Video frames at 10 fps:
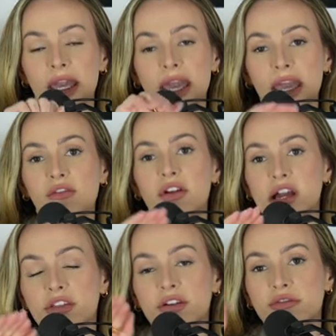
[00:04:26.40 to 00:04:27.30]
Every
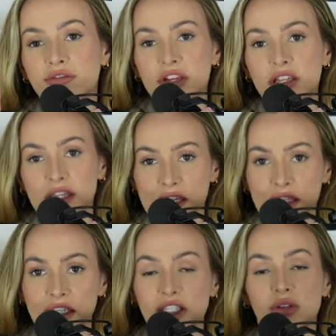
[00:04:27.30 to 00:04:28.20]
other feeling
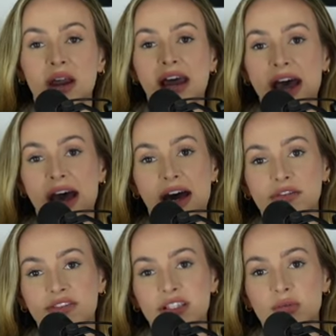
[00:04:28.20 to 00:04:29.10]
that you
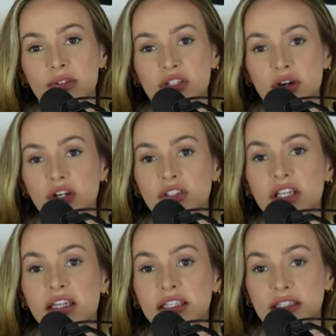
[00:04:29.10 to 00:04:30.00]
have is what's called
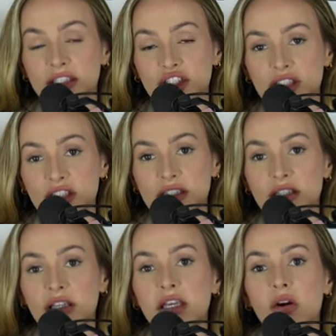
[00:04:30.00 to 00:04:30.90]
a conditioned
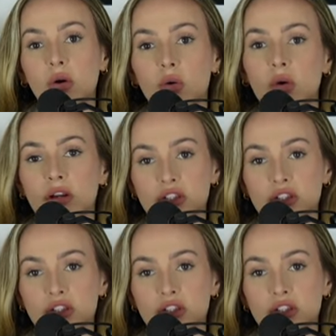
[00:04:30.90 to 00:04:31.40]
or a